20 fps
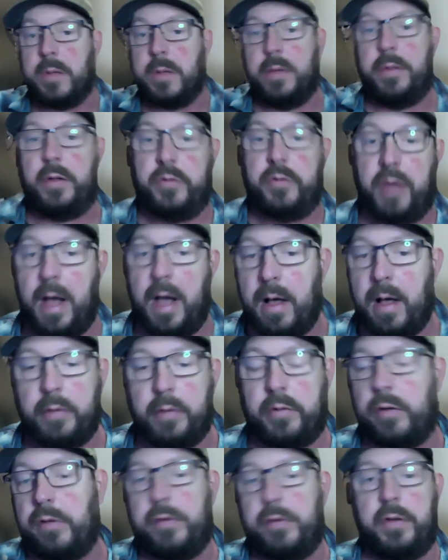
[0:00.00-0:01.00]
the
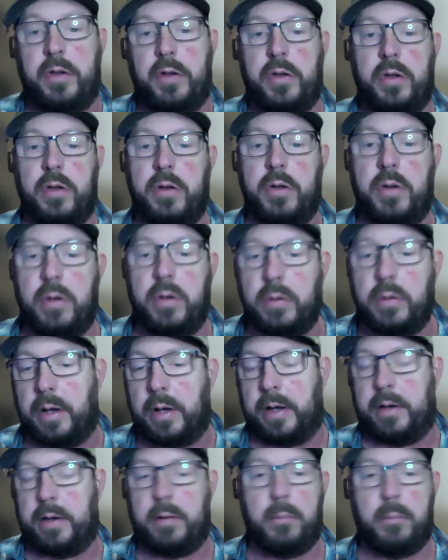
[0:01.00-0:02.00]
challenge is
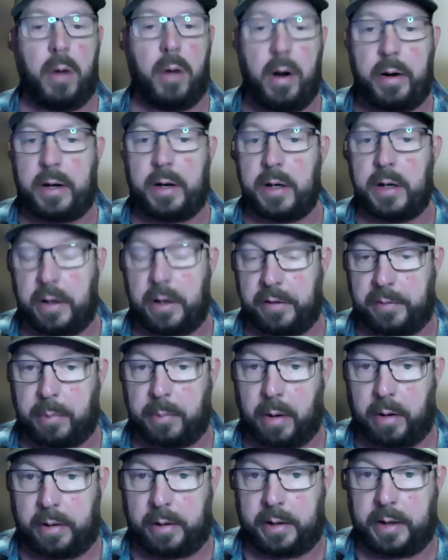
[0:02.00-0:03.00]
look marketing is
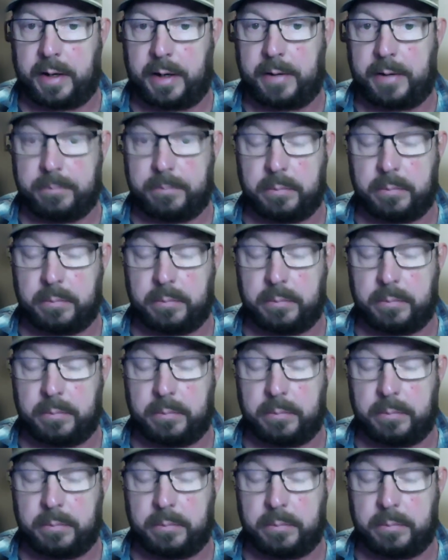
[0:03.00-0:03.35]
marketing